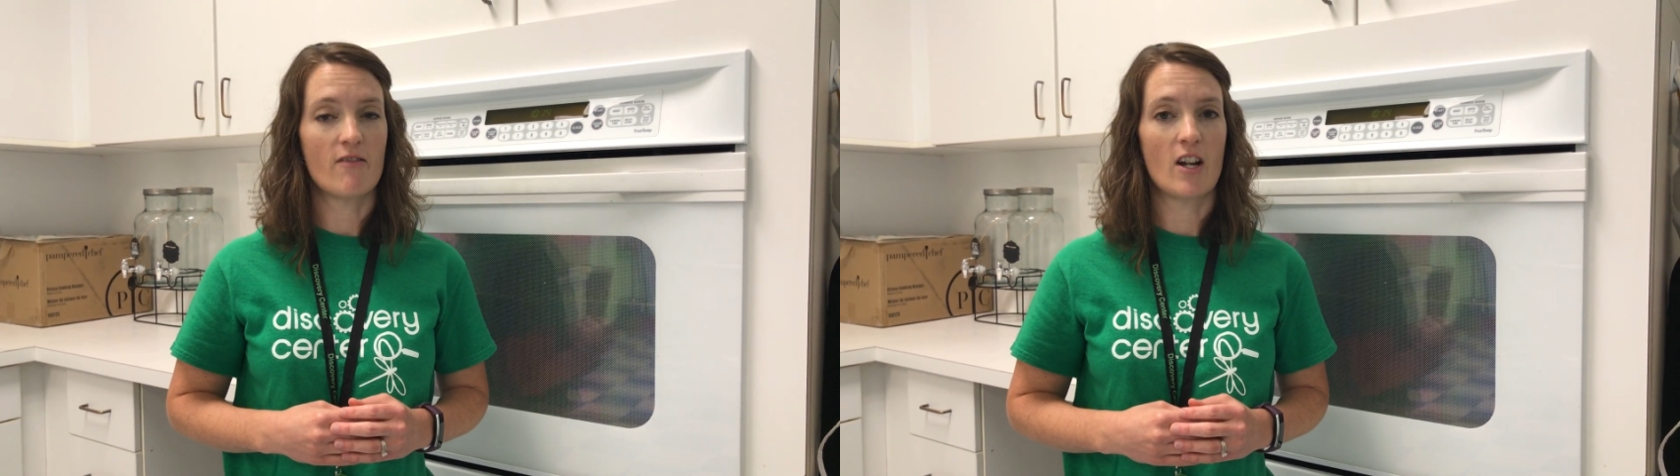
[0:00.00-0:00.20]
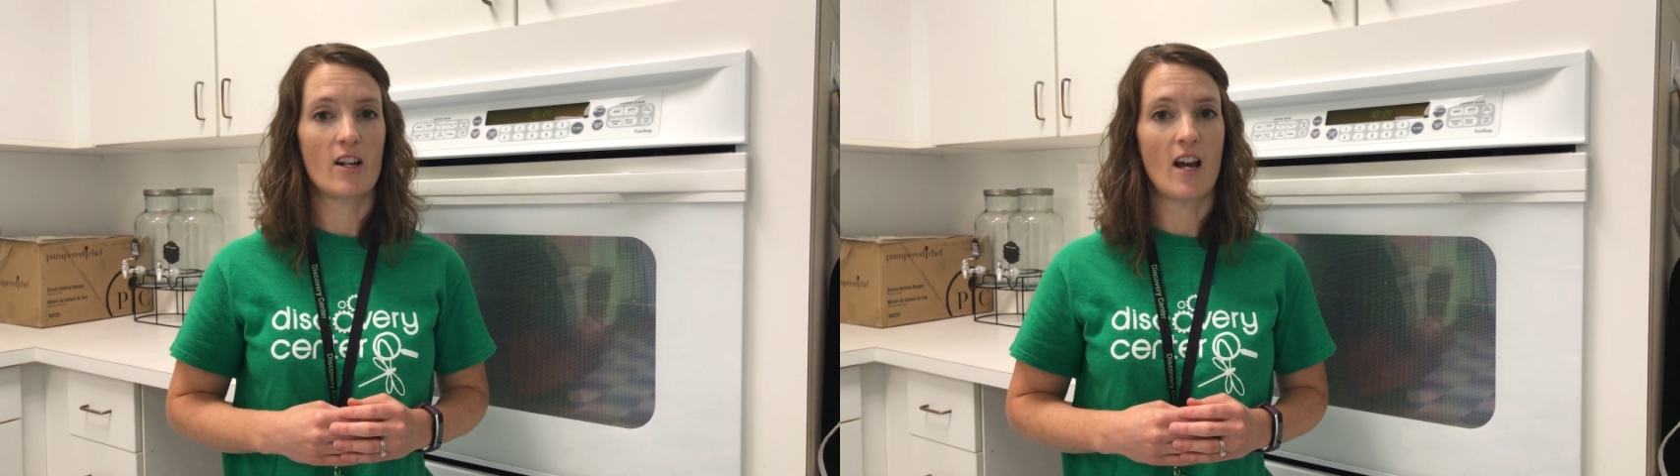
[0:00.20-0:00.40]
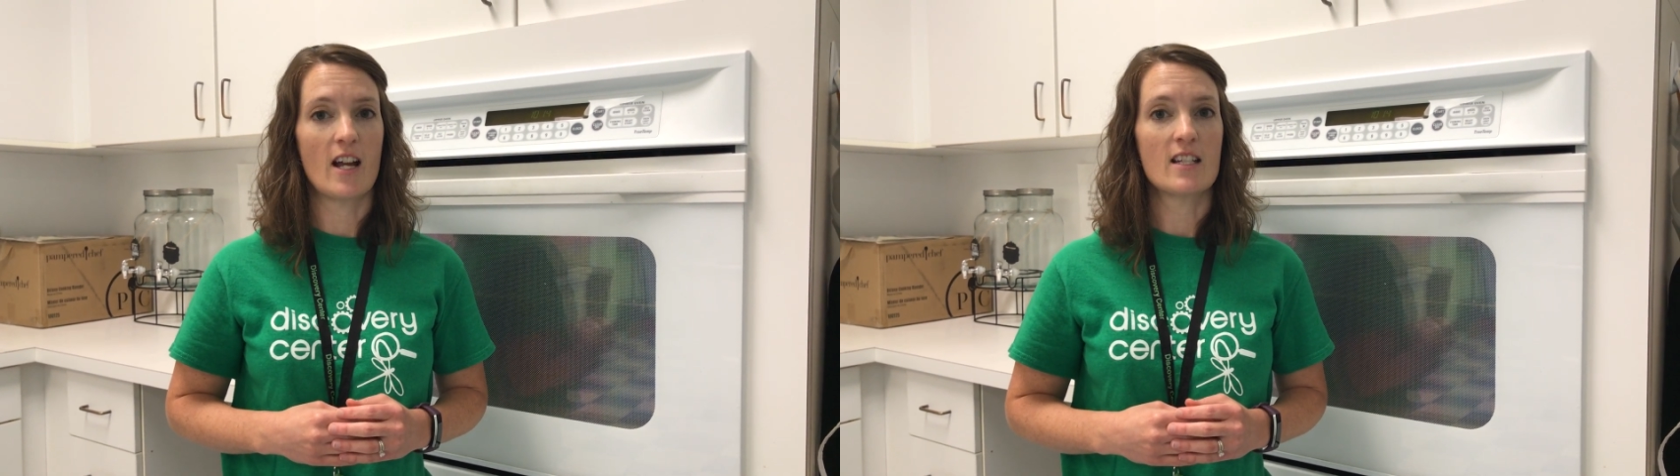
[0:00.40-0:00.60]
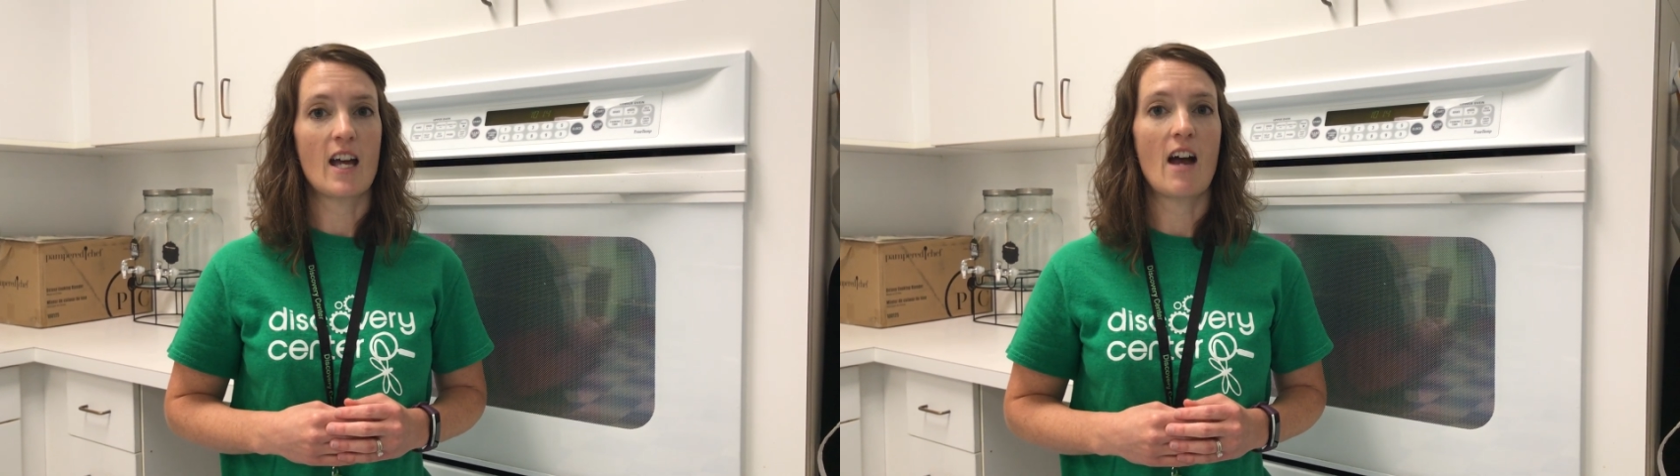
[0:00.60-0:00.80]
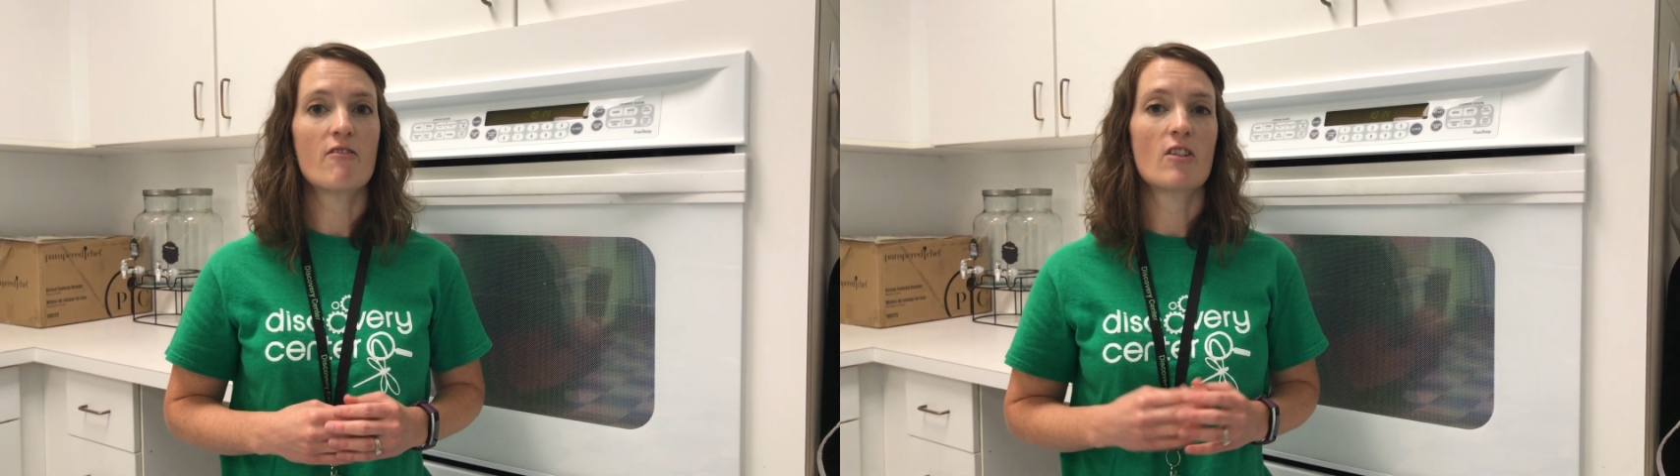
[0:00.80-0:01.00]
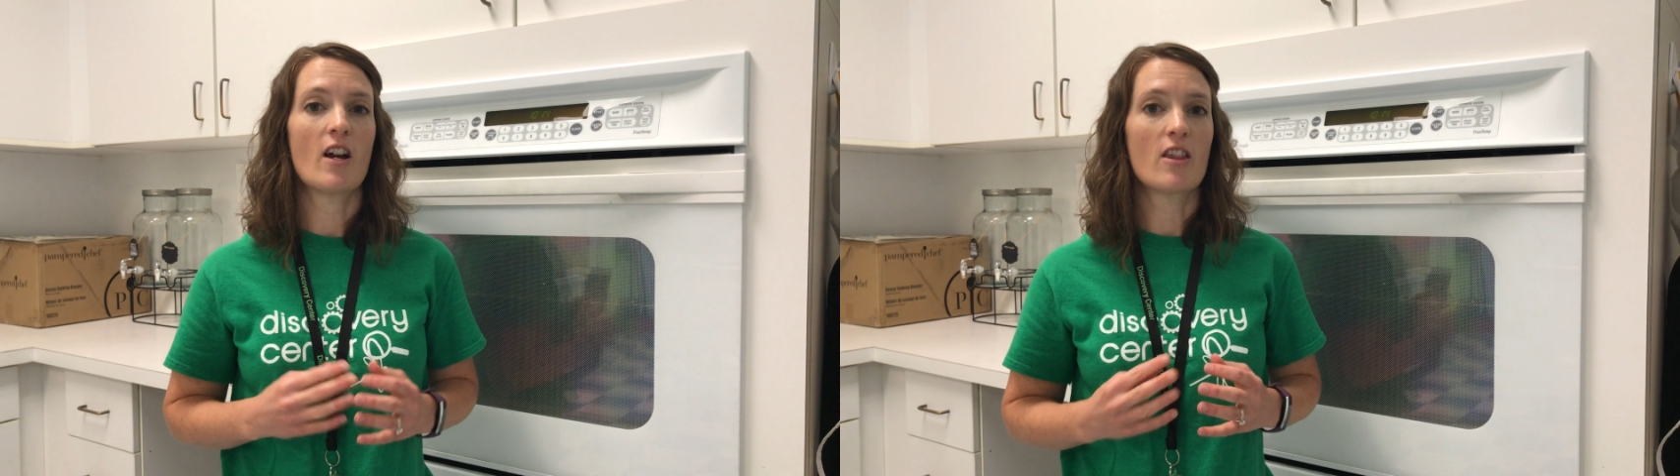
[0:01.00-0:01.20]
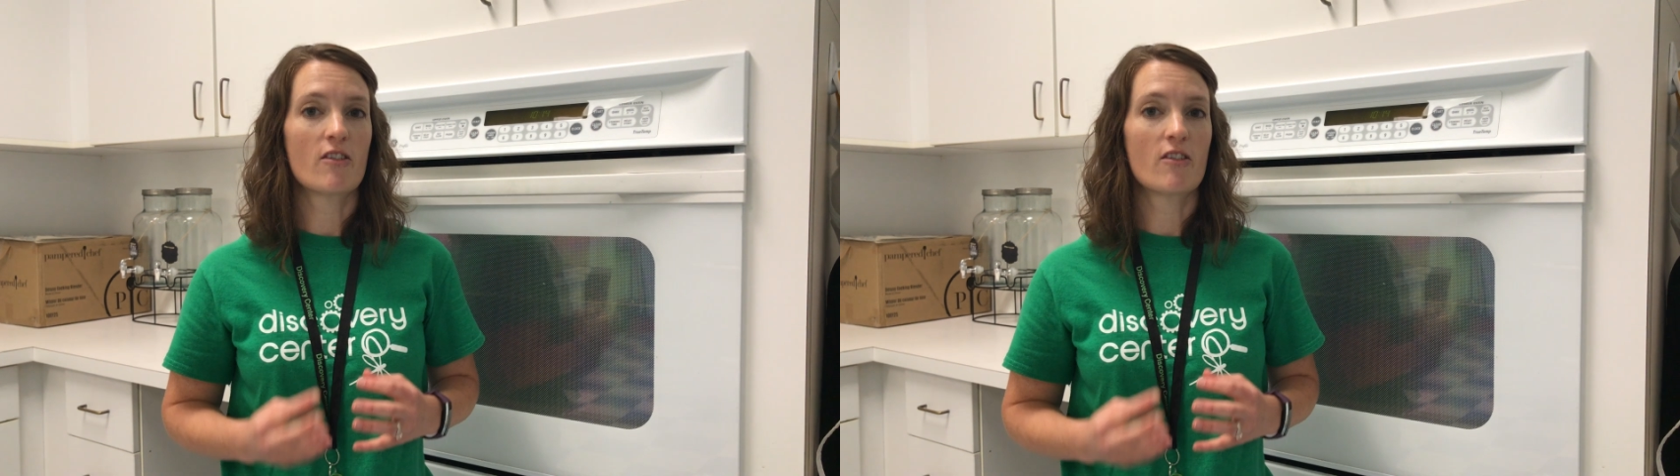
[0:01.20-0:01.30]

Fahrenheit after a